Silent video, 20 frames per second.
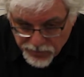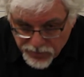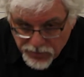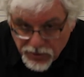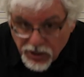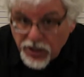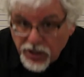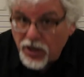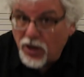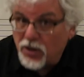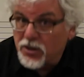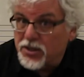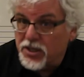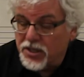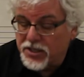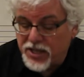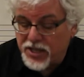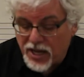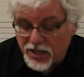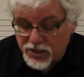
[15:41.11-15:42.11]
You notice
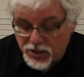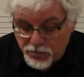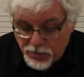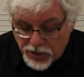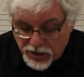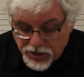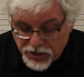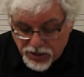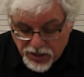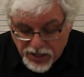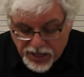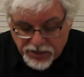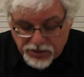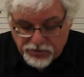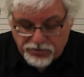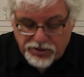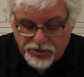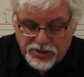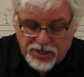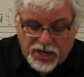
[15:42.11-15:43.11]
it sounds much less
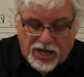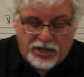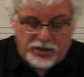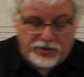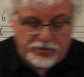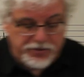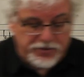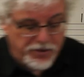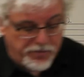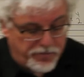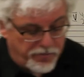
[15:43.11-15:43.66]
resolved.